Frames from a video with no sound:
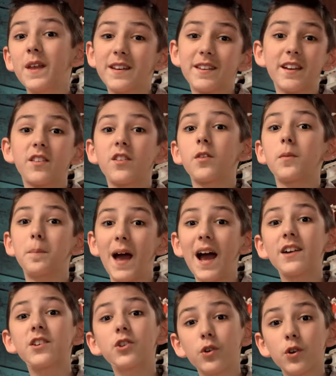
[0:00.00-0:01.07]
that takes us
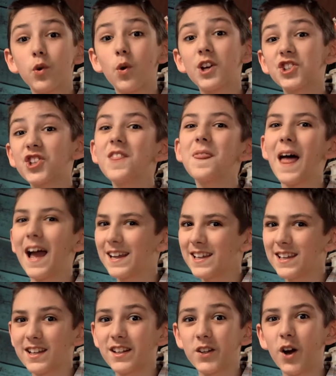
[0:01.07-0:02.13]
back to your question that
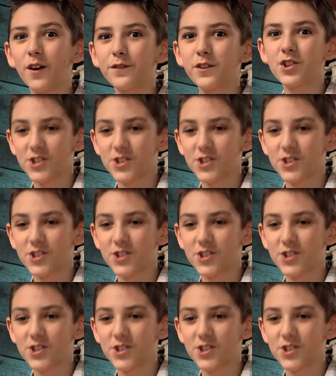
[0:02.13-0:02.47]
kicked off the